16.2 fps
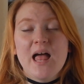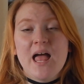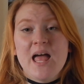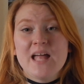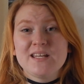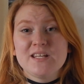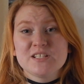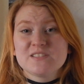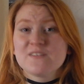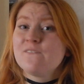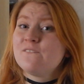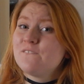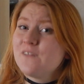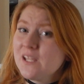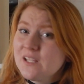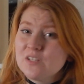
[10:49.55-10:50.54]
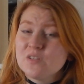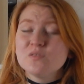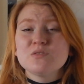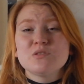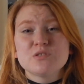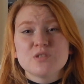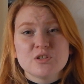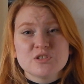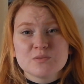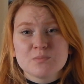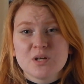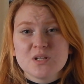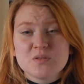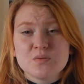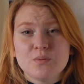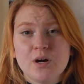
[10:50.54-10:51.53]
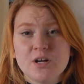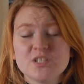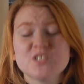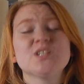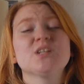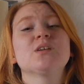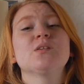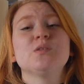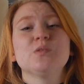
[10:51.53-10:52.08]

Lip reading: And just thank you so much for watching.